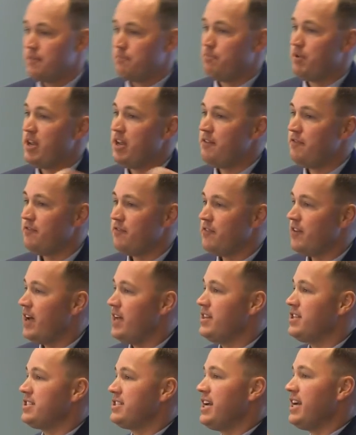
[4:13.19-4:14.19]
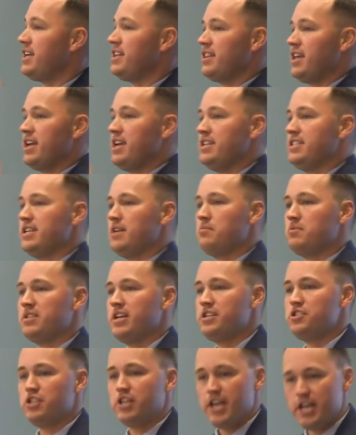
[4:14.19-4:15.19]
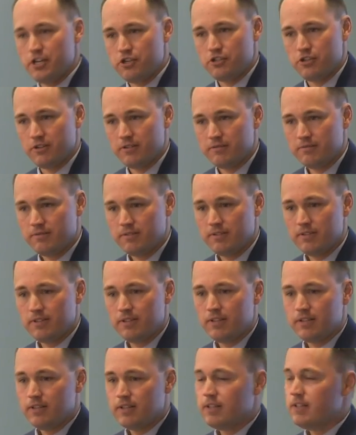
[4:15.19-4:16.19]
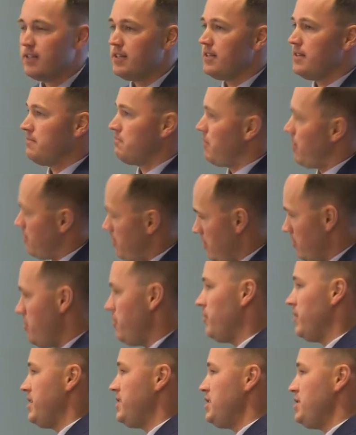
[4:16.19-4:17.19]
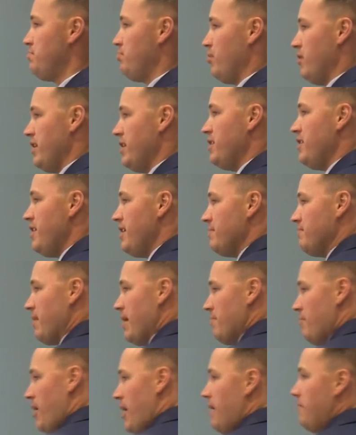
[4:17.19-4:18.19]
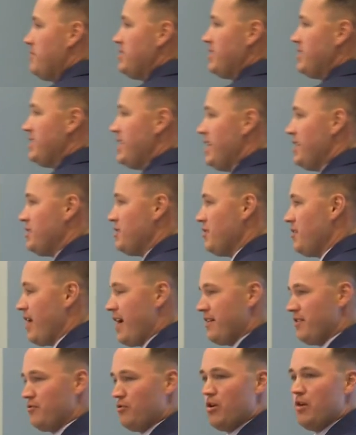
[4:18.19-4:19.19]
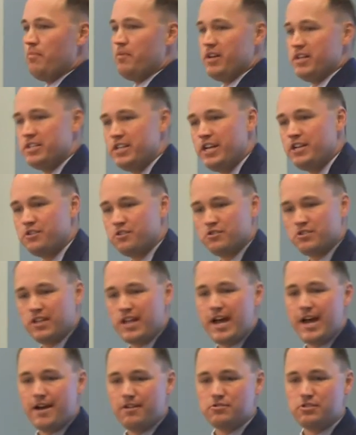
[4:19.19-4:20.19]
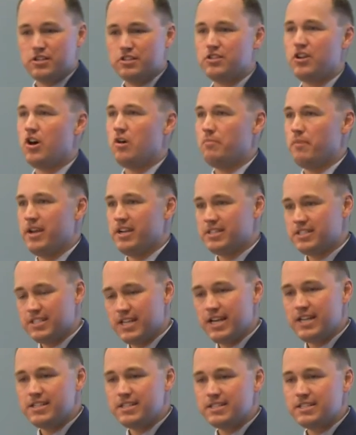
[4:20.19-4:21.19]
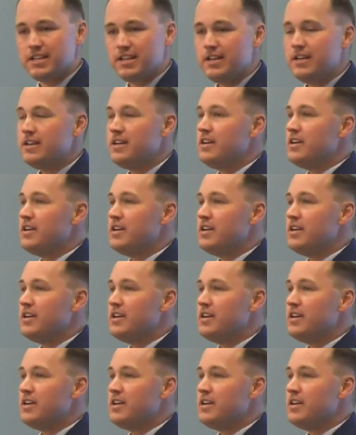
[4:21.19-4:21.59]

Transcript: Beef, and the second thing he said was education. I thought, oh, this is pretty good. My mom was a teacher. I grew up in a teacher's lounge. This all makes sense.